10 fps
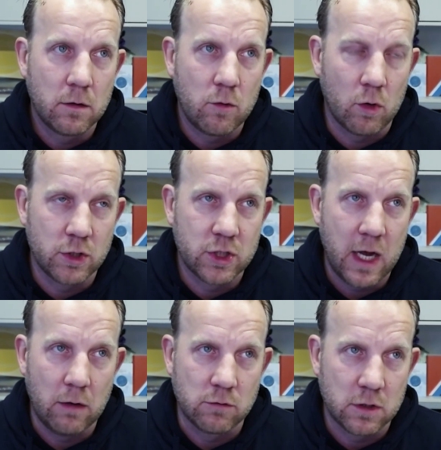college
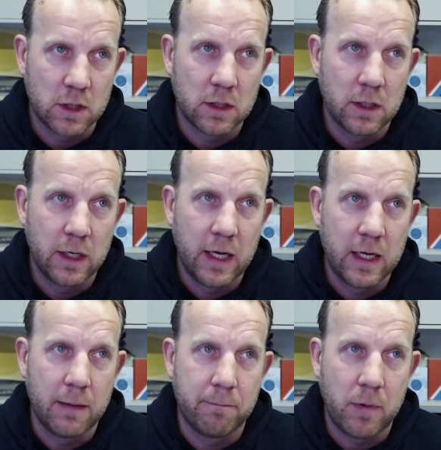counselor
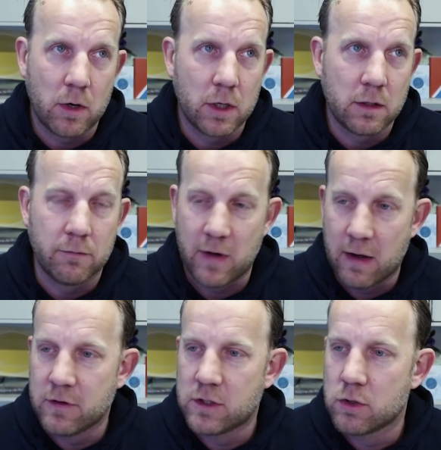in the pocket of
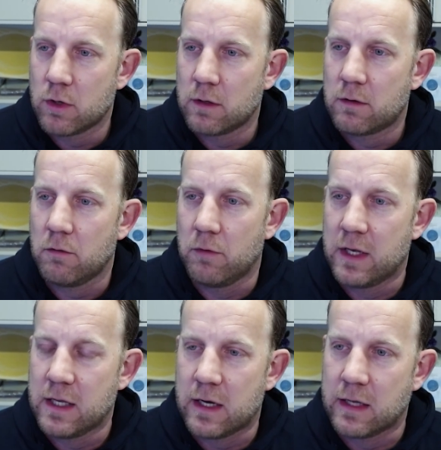every student with an
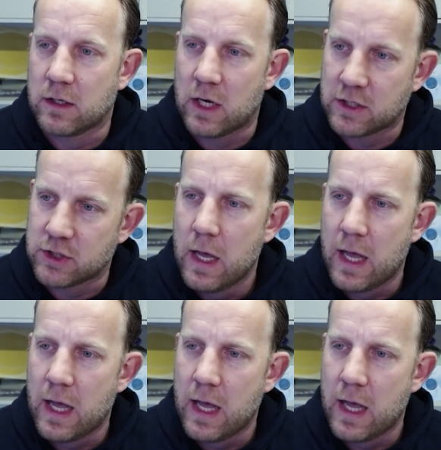internet connection.